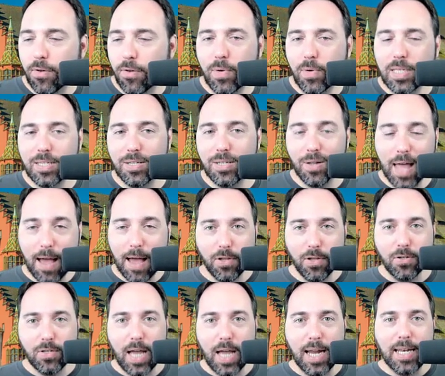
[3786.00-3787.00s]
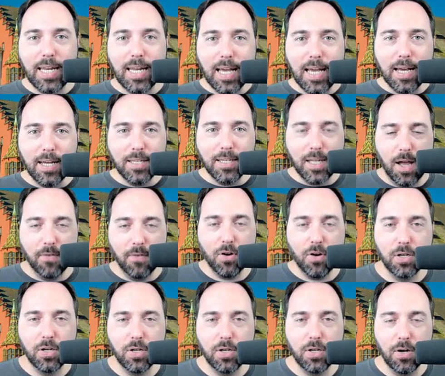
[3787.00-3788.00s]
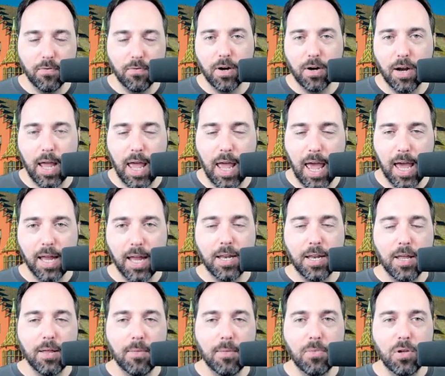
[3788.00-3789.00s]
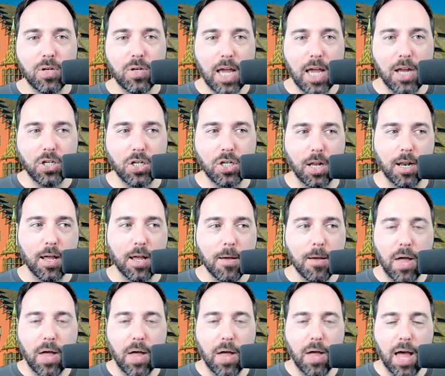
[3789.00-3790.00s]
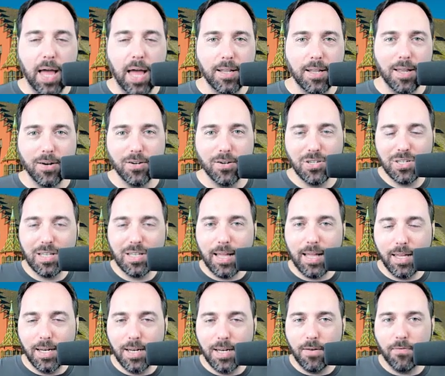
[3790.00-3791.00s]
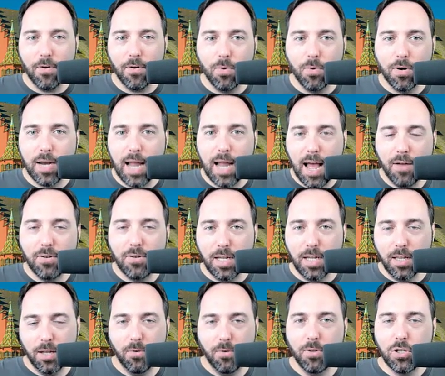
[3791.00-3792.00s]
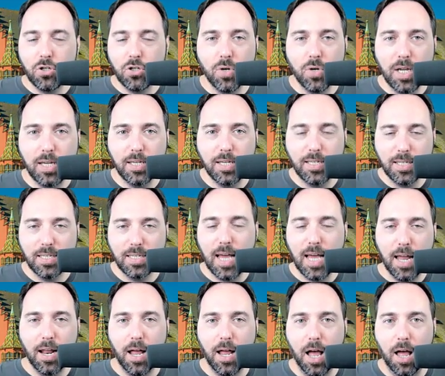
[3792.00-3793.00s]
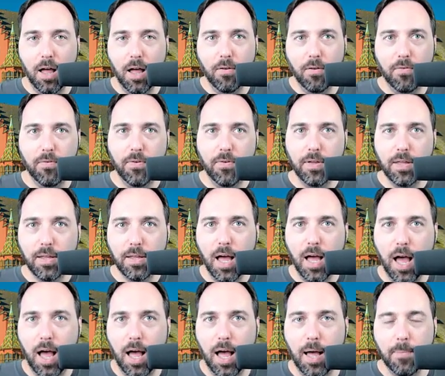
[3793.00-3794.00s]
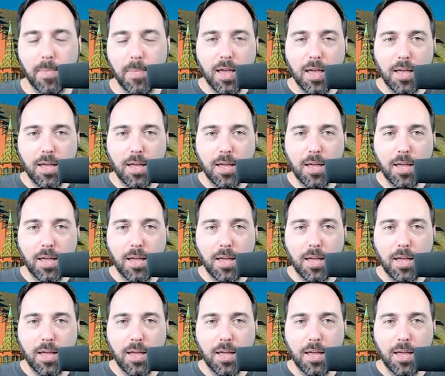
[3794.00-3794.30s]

So we still have those ideas of crossover and mutation, but they're slightly different. We're now dealing with trees instead of